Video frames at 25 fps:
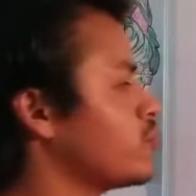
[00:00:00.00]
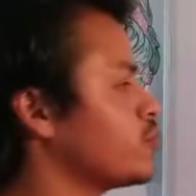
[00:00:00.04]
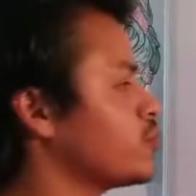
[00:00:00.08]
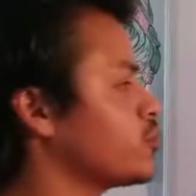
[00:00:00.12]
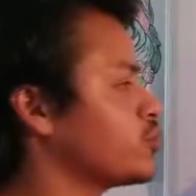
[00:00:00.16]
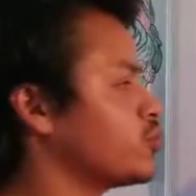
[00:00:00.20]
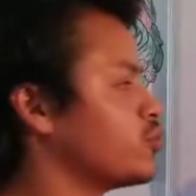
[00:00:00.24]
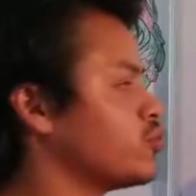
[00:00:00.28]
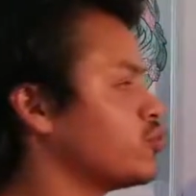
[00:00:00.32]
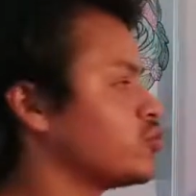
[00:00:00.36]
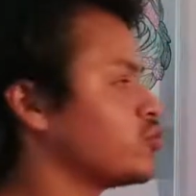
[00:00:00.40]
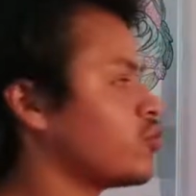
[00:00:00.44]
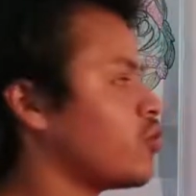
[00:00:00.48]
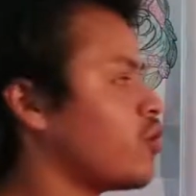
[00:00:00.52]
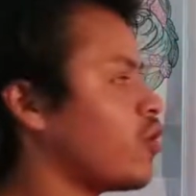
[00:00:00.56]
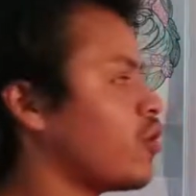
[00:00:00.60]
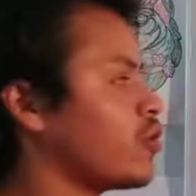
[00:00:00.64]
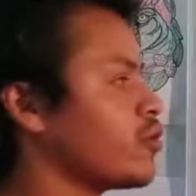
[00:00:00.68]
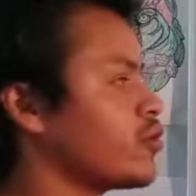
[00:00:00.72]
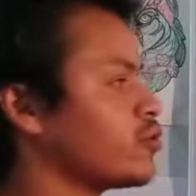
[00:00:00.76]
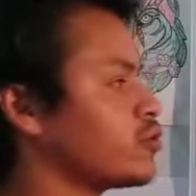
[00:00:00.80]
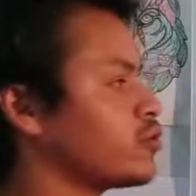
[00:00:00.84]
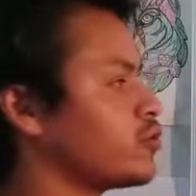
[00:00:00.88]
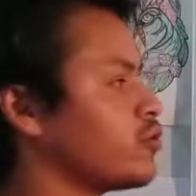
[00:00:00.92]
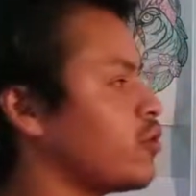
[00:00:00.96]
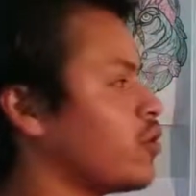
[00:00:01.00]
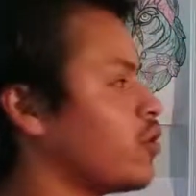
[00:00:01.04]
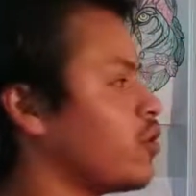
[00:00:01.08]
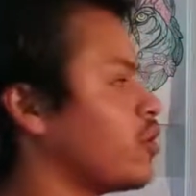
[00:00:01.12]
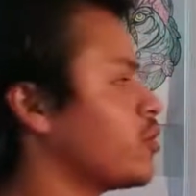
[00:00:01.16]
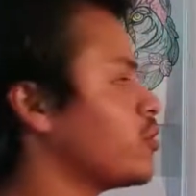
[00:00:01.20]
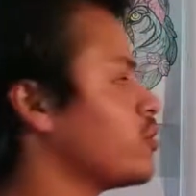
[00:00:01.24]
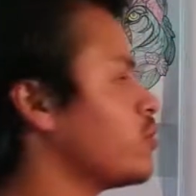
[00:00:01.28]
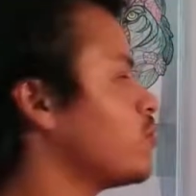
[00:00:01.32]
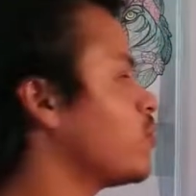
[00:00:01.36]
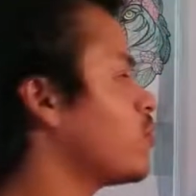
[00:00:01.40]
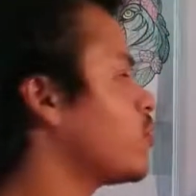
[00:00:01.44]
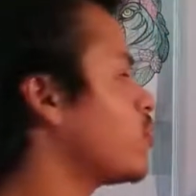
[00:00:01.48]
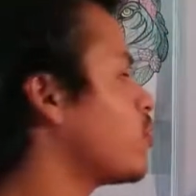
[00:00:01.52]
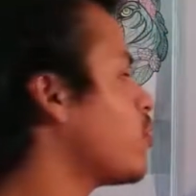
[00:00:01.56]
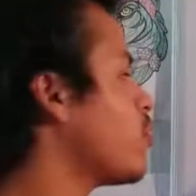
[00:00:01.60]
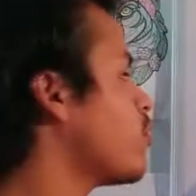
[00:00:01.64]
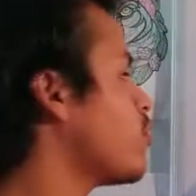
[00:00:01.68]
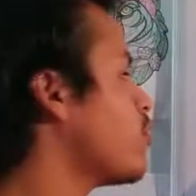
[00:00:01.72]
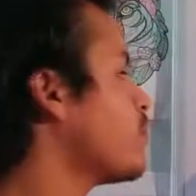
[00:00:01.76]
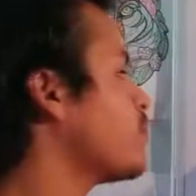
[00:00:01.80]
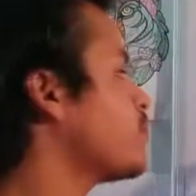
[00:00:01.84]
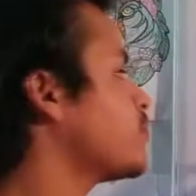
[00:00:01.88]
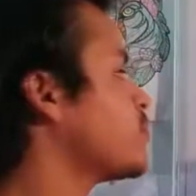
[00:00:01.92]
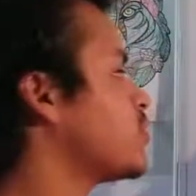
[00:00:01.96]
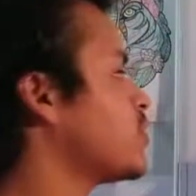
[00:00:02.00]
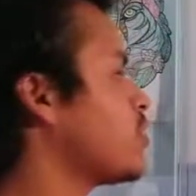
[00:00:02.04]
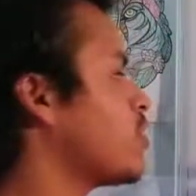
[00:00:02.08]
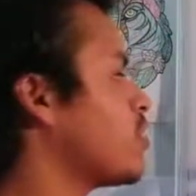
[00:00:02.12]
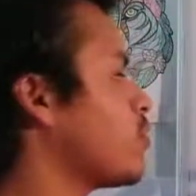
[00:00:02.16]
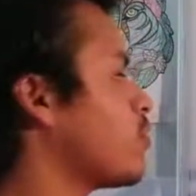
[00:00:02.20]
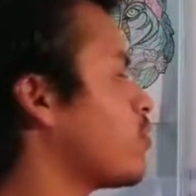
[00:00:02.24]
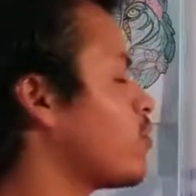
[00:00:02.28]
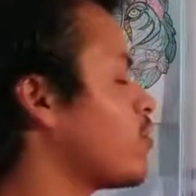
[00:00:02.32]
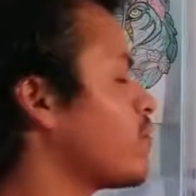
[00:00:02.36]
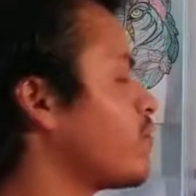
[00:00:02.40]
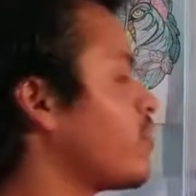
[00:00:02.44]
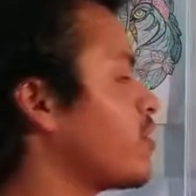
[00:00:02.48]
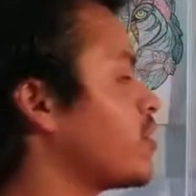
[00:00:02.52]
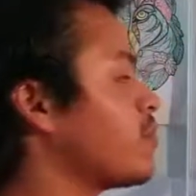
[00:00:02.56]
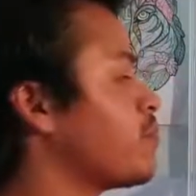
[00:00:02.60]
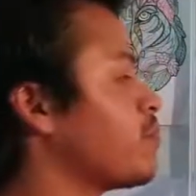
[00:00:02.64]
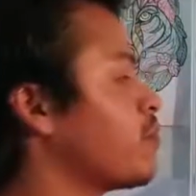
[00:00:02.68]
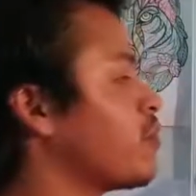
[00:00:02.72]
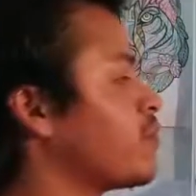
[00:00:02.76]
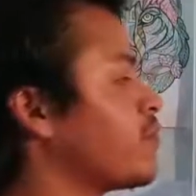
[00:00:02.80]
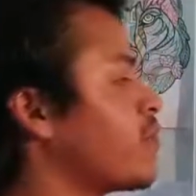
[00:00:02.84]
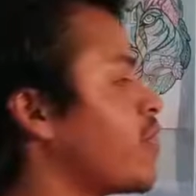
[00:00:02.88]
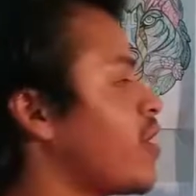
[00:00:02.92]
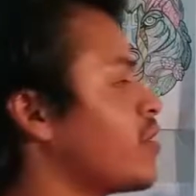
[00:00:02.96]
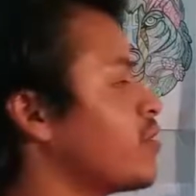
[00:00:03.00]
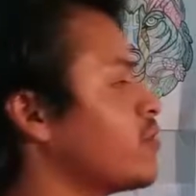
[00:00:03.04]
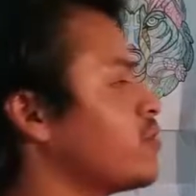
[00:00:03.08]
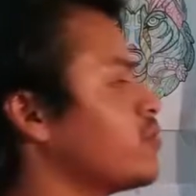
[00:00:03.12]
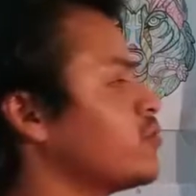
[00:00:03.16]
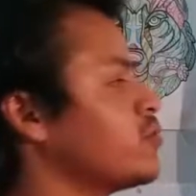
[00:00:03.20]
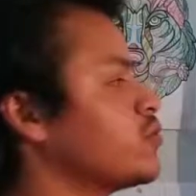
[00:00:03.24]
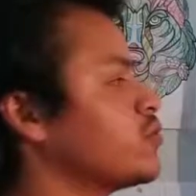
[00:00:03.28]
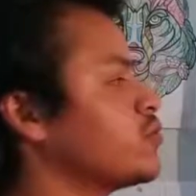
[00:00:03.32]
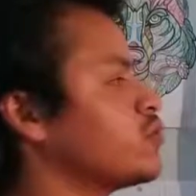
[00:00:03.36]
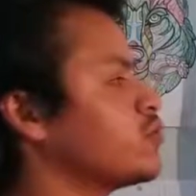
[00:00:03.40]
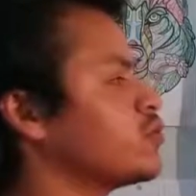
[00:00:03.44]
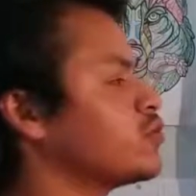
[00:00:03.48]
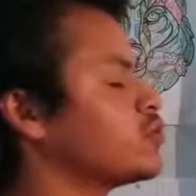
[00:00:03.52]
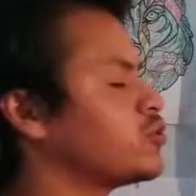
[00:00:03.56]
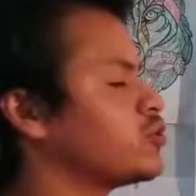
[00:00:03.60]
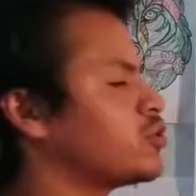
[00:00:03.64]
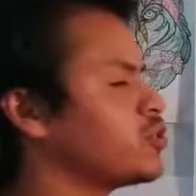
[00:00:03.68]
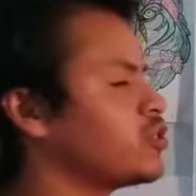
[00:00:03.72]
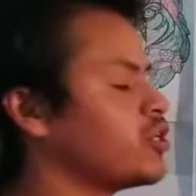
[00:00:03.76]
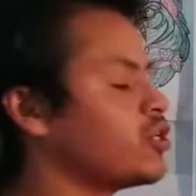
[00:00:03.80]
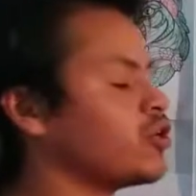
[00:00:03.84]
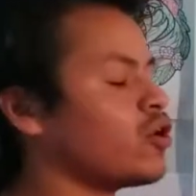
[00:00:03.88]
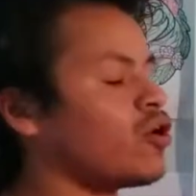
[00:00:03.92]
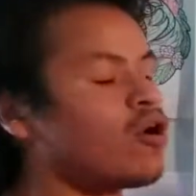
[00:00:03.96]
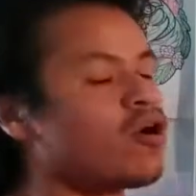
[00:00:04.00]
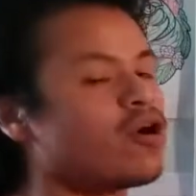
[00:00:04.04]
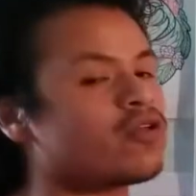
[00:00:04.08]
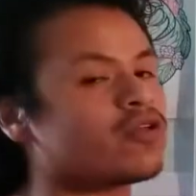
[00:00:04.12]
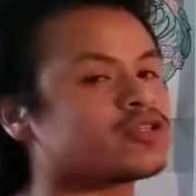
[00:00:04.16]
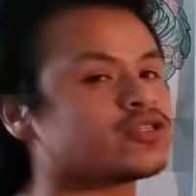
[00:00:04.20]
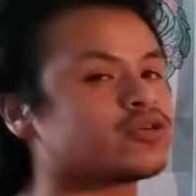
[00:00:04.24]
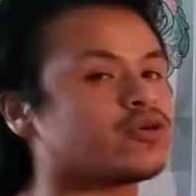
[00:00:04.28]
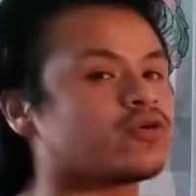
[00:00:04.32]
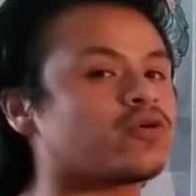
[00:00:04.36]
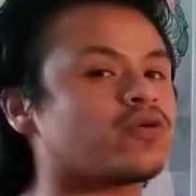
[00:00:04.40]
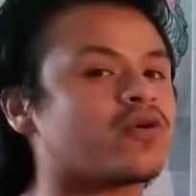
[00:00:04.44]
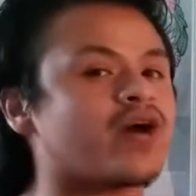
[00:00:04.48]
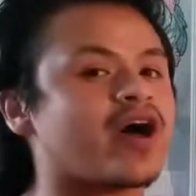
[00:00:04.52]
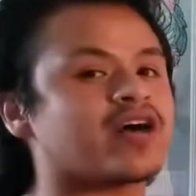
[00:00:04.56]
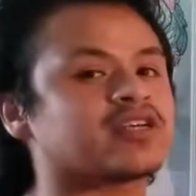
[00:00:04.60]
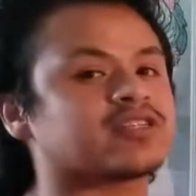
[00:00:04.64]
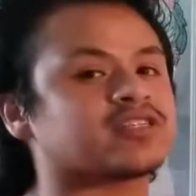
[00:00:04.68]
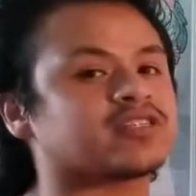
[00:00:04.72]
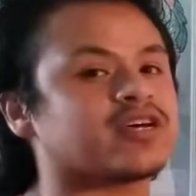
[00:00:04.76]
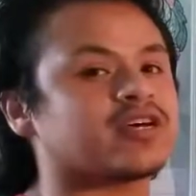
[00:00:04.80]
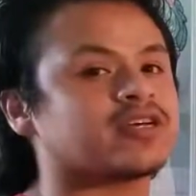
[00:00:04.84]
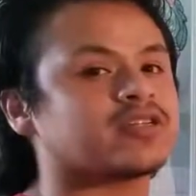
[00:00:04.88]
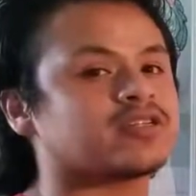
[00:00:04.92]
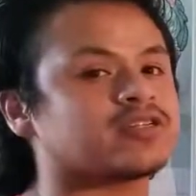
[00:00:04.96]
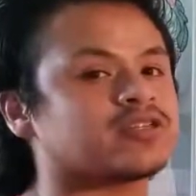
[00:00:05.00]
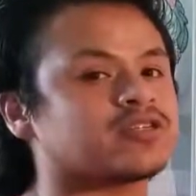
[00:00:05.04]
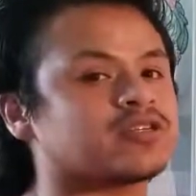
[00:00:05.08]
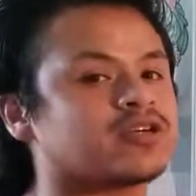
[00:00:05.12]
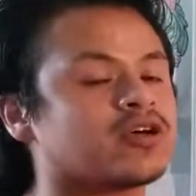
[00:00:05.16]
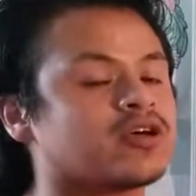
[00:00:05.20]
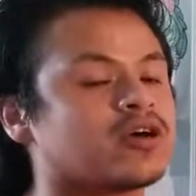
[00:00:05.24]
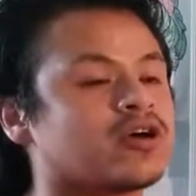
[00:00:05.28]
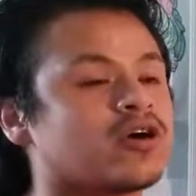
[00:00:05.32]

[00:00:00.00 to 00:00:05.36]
just use all your, you would go to, in order to find the book value, you would see all the total assets.